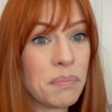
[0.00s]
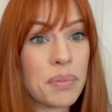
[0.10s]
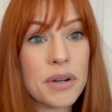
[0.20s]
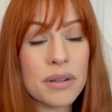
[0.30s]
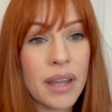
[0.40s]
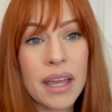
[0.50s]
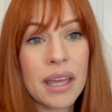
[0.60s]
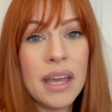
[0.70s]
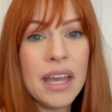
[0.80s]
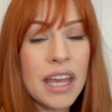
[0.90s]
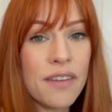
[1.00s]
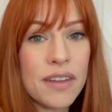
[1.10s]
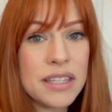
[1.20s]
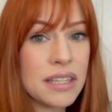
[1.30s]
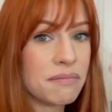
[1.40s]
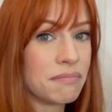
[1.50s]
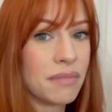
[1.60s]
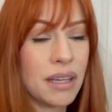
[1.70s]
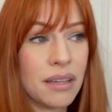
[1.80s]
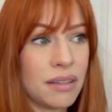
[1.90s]
if it's
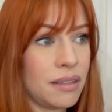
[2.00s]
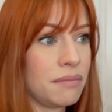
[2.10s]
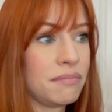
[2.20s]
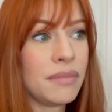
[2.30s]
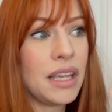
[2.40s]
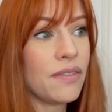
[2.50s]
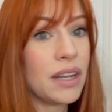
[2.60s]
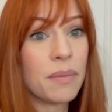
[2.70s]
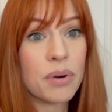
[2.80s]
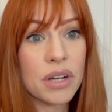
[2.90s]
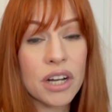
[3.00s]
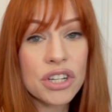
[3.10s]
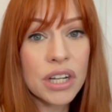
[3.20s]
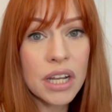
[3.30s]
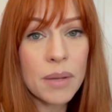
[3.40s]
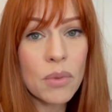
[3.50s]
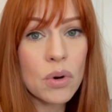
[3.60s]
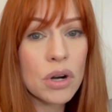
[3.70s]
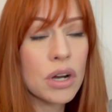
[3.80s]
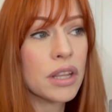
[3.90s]
even in production
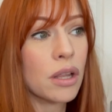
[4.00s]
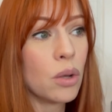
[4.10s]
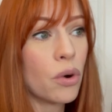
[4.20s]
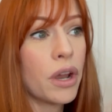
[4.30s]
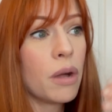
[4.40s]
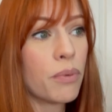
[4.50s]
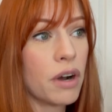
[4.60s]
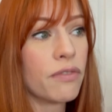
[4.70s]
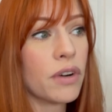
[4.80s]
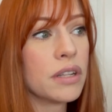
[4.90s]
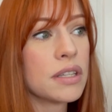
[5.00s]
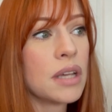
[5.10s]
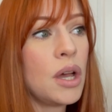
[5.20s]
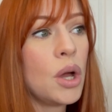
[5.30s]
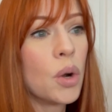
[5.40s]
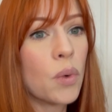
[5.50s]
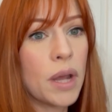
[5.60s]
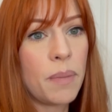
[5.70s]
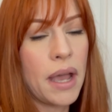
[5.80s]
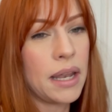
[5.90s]
anymore. The L'Oreal Preference
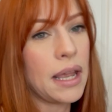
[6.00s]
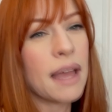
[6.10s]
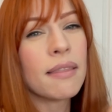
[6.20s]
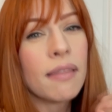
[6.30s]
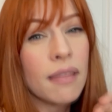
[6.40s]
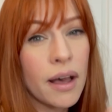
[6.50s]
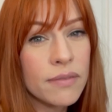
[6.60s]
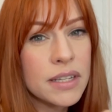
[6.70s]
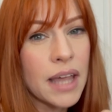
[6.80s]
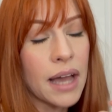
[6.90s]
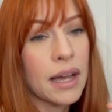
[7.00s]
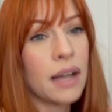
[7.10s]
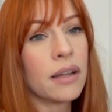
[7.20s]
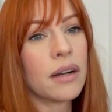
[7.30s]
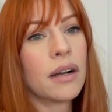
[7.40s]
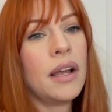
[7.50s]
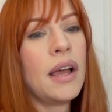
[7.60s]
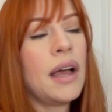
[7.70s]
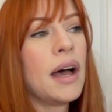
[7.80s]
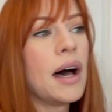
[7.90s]
Red Penny. I loved that color.
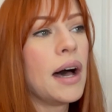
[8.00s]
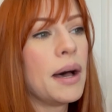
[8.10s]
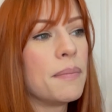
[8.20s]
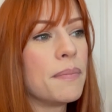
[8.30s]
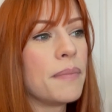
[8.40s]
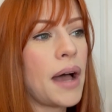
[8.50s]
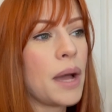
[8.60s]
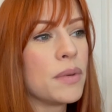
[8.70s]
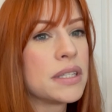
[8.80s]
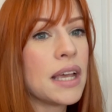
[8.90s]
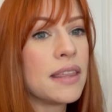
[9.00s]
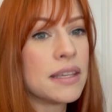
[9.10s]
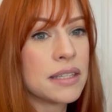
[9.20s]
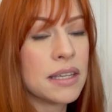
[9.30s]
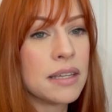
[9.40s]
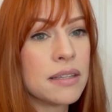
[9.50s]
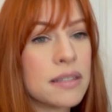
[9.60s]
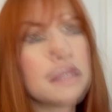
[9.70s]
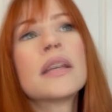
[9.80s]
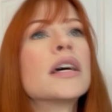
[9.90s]
I would say this
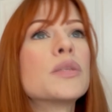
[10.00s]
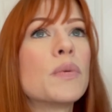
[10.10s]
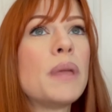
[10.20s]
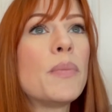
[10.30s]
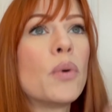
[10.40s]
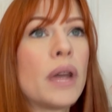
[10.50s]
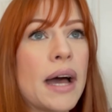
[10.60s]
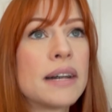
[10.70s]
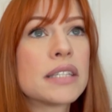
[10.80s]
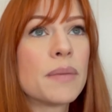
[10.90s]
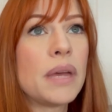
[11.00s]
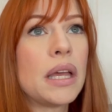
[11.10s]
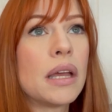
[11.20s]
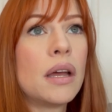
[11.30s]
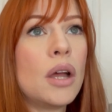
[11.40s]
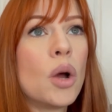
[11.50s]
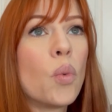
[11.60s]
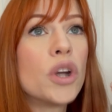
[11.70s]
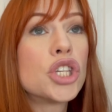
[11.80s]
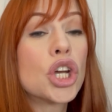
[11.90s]
is, because when people would ask me,
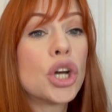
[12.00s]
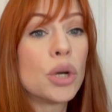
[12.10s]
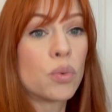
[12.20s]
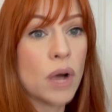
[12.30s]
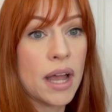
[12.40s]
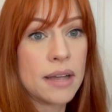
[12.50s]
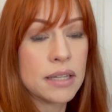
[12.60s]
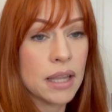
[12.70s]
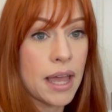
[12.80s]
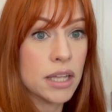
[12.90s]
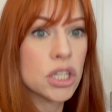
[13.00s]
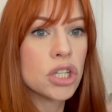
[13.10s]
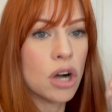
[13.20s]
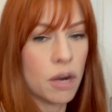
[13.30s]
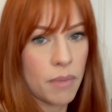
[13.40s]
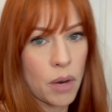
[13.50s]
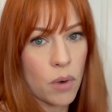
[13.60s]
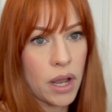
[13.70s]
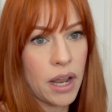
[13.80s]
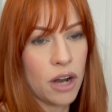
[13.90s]
what's a good red to like start my
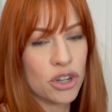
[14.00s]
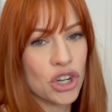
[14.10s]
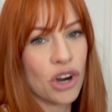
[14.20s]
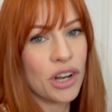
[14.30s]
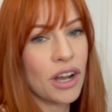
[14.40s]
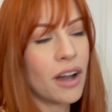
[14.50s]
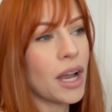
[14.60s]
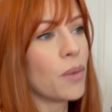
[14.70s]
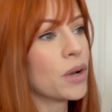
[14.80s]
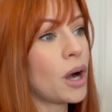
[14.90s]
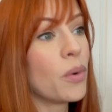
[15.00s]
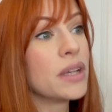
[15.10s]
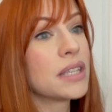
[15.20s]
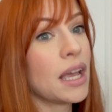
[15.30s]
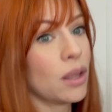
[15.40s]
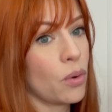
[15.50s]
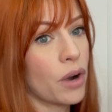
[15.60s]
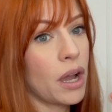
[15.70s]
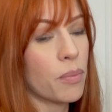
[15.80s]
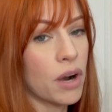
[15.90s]
red hair journey on? I would always say
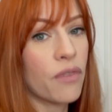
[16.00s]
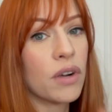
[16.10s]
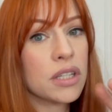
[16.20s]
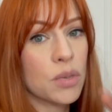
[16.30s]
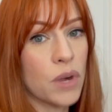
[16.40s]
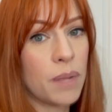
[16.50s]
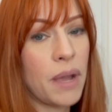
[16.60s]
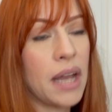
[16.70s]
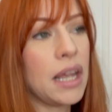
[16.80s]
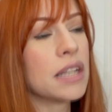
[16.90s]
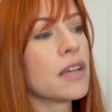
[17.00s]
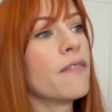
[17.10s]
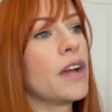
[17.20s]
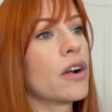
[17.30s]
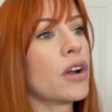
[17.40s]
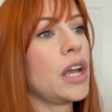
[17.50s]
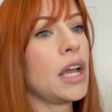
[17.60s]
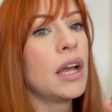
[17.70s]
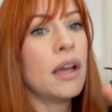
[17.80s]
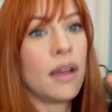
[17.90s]
L'Oreal Preference Red Penny. It's a
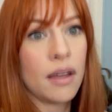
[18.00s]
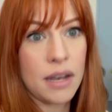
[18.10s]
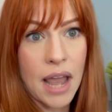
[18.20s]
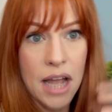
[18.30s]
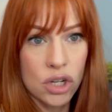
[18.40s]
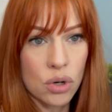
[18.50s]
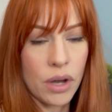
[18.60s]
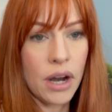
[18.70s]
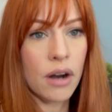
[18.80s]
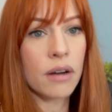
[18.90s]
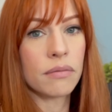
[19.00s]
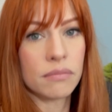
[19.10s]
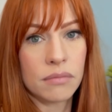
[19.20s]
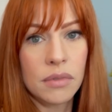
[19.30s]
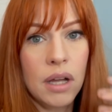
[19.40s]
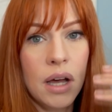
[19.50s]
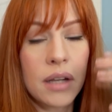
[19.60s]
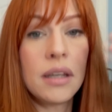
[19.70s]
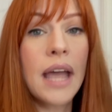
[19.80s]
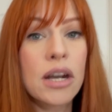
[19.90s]
very natural hair,
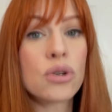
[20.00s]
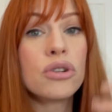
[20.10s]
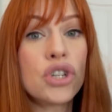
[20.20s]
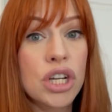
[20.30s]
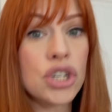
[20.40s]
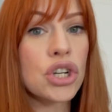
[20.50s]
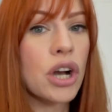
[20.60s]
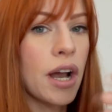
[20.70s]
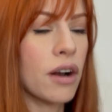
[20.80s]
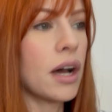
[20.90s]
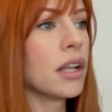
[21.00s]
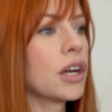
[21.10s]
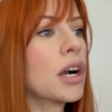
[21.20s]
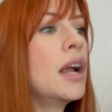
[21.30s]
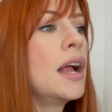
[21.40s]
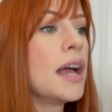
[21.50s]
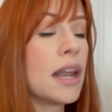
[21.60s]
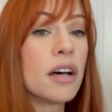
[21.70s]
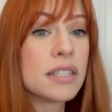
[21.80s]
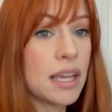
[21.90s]
natural ginger hair color.
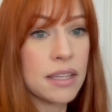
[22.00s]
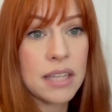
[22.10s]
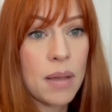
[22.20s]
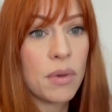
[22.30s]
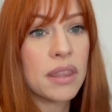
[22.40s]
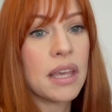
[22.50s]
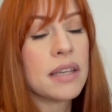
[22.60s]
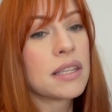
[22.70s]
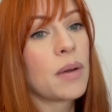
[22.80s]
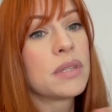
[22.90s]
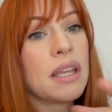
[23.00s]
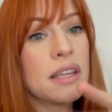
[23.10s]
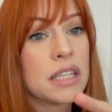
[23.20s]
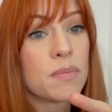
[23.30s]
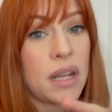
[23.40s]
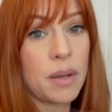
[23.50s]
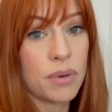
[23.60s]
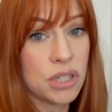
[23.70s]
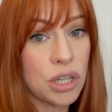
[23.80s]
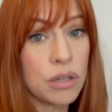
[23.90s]
And I'll say the same with this. I would say this is my
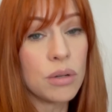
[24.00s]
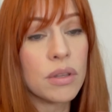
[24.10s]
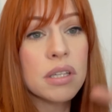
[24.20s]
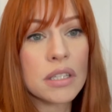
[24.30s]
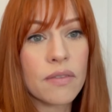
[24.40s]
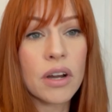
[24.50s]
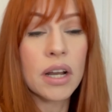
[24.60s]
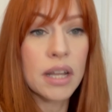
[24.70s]
number 2. This is a very